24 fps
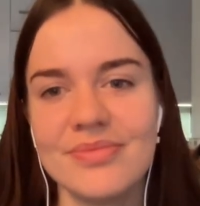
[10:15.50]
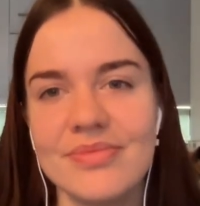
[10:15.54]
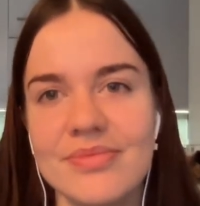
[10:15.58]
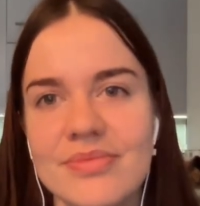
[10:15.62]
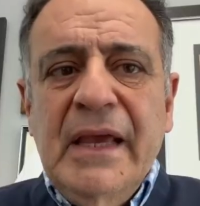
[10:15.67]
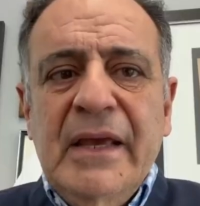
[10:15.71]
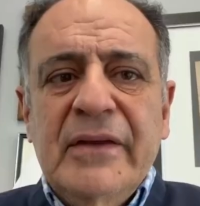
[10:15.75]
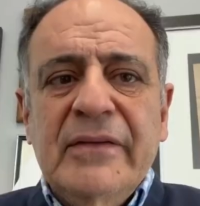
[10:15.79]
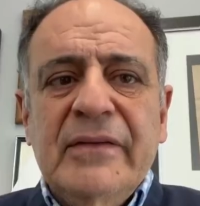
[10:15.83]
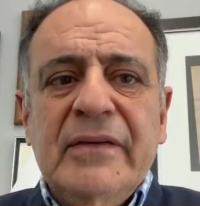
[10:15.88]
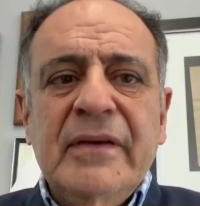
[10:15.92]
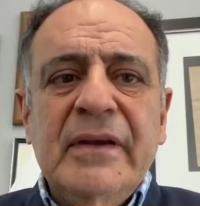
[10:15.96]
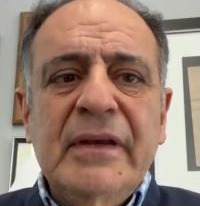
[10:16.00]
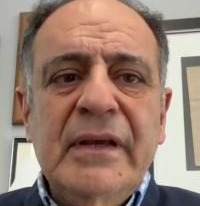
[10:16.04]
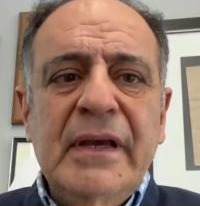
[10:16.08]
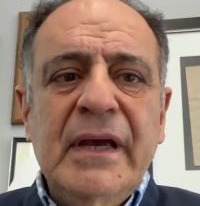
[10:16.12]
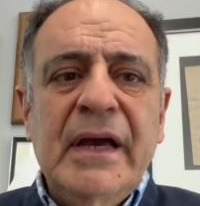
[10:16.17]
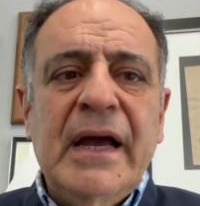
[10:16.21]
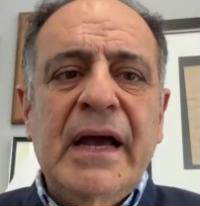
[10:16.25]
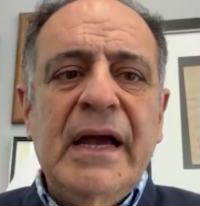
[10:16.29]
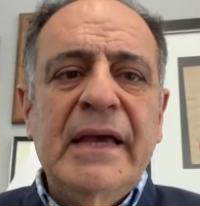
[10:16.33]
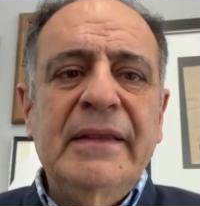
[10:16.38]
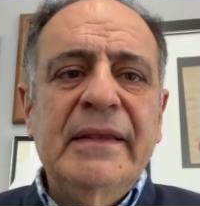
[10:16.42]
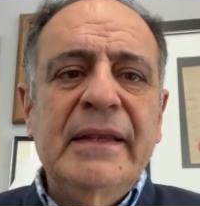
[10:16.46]
Yes,
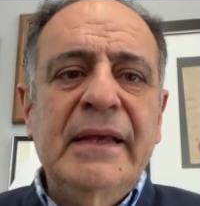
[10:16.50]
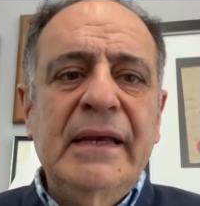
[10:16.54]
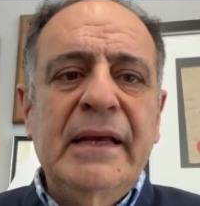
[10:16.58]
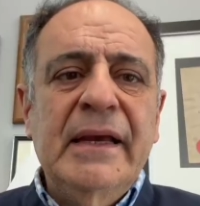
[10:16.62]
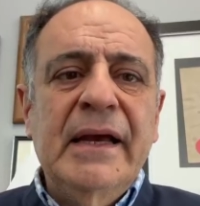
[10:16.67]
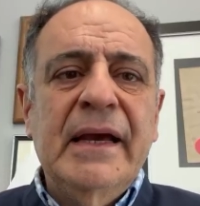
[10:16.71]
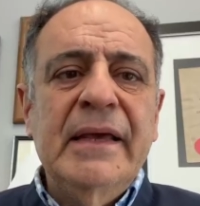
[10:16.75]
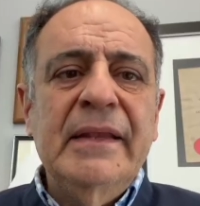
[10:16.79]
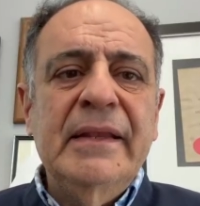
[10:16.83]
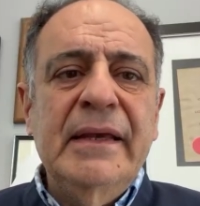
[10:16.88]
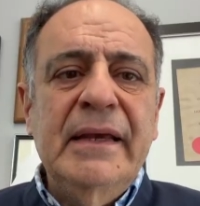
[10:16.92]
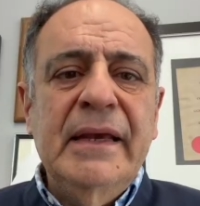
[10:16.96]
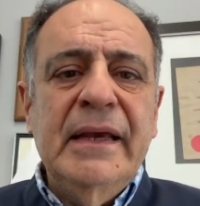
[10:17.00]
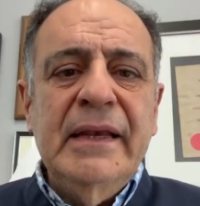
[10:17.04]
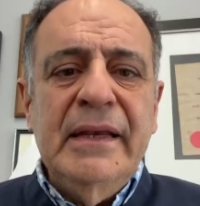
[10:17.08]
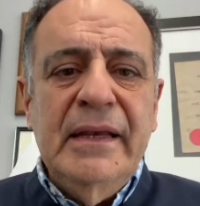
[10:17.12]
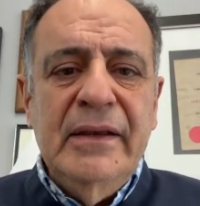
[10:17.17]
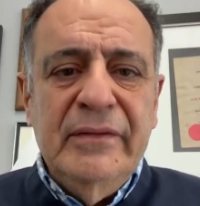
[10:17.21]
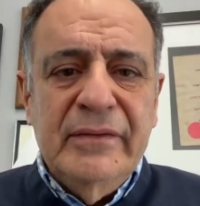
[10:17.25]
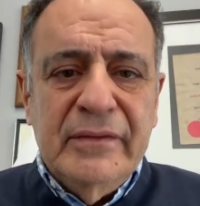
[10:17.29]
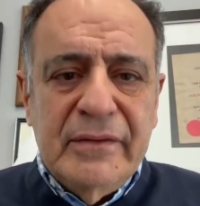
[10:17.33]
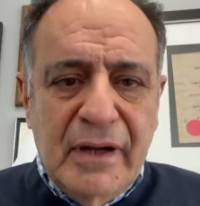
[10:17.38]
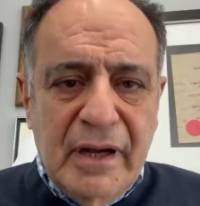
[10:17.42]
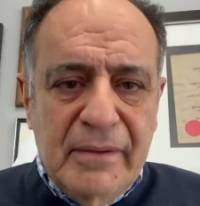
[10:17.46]
yeah, I think any
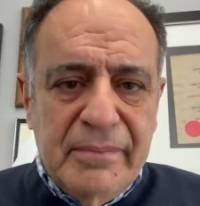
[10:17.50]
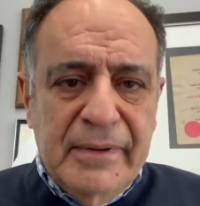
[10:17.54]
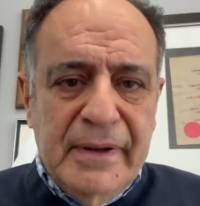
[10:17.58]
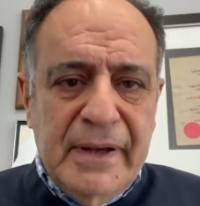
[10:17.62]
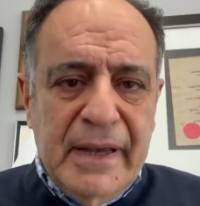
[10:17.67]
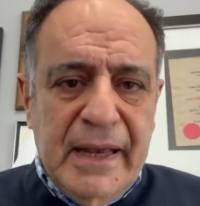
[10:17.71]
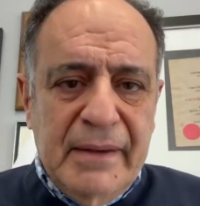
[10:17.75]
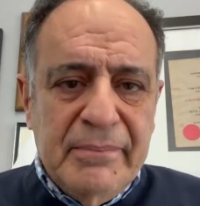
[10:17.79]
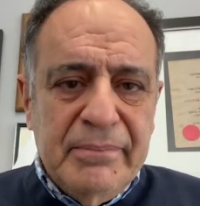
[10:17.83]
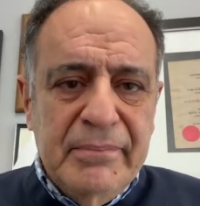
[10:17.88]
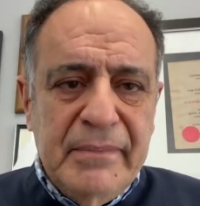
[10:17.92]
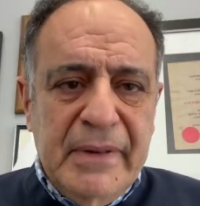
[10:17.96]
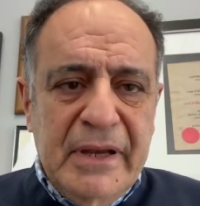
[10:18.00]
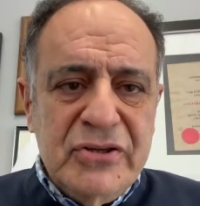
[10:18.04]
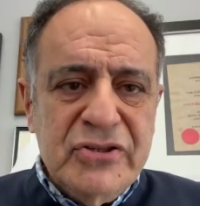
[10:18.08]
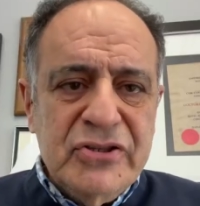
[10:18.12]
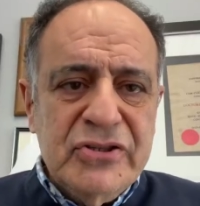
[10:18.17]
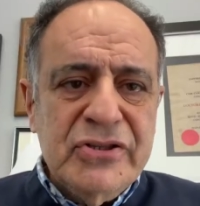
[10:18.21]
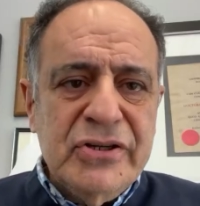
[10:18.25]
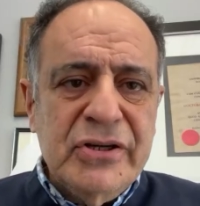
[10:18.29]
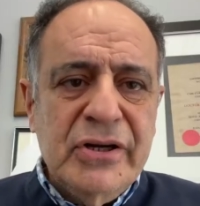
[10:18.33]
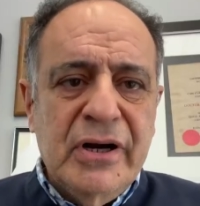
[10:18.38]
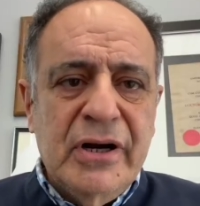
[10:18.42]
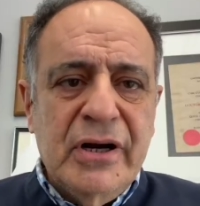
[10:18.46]
stopgap
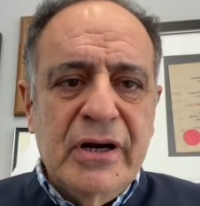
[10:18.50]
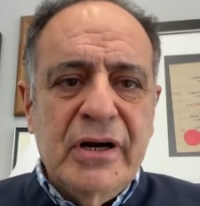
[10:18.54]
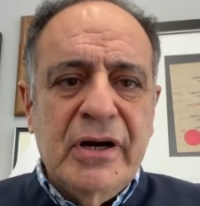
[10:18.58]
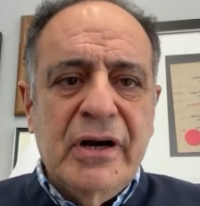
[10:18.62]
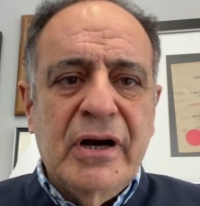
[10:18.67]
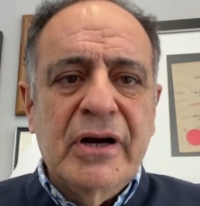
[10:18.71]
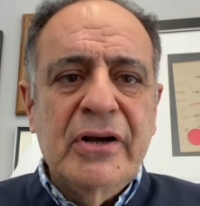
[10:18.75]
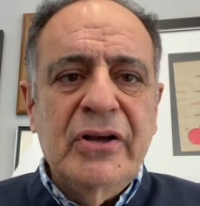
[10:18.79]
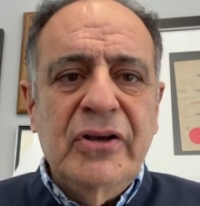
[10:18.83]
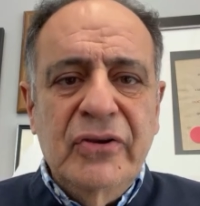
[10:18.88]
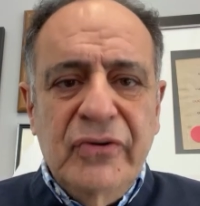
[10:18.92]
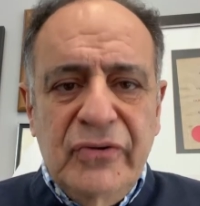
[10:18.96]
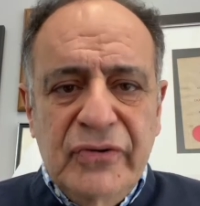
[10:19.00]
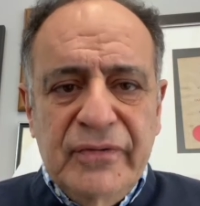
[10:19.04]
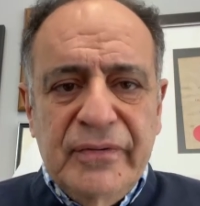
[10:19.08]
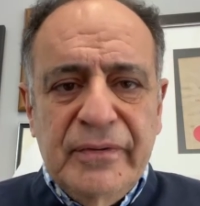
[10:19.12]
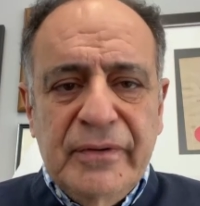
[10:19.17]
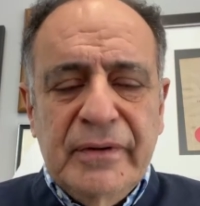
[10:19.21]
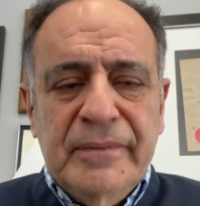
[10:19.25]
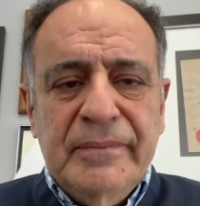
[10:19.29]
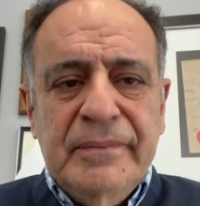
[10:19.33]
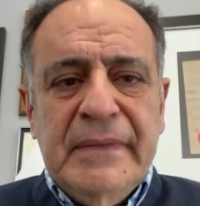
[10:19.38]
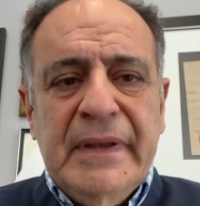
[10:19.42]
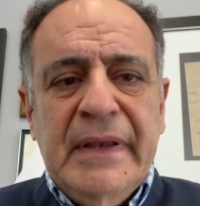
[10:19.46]
measures are useful,